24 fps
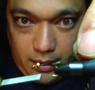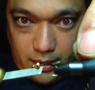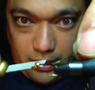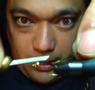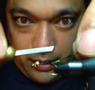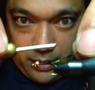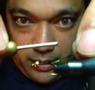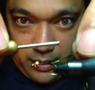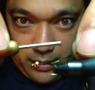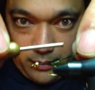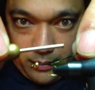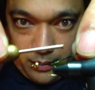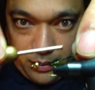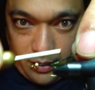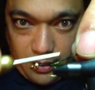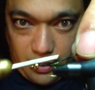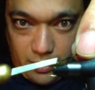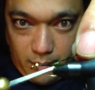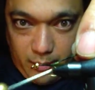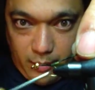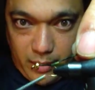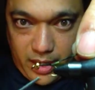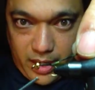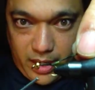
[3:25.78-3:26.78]
And I'm going to
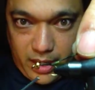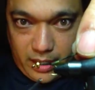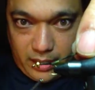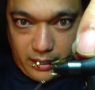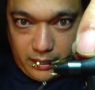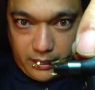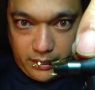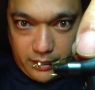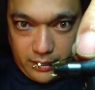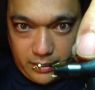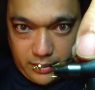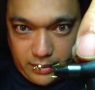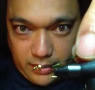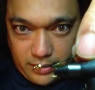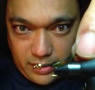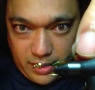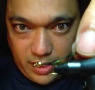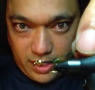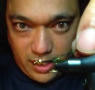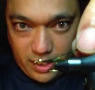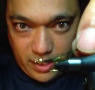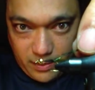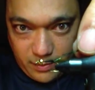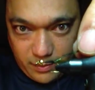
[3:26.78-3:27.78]
come back to the
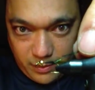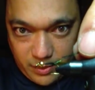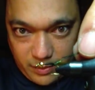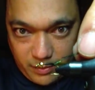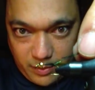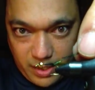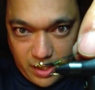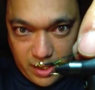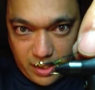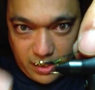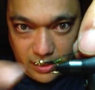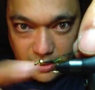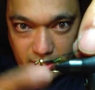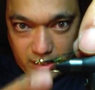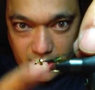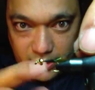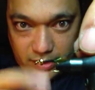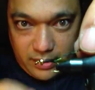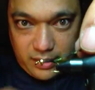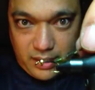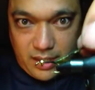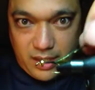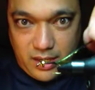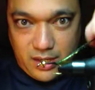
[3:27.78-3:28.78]
same spot, that
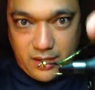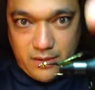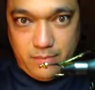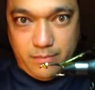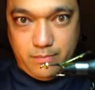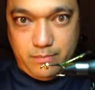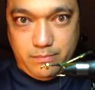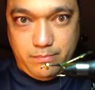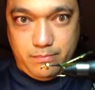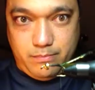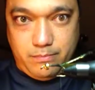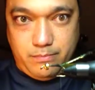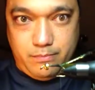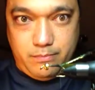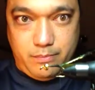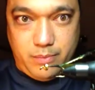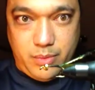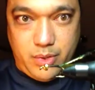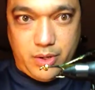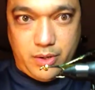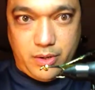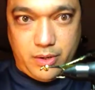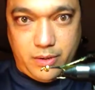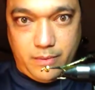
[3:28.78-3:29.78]
same
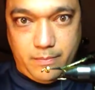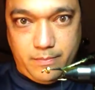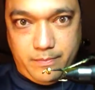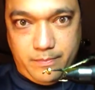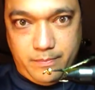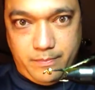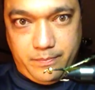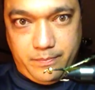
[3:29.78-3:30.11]
barb.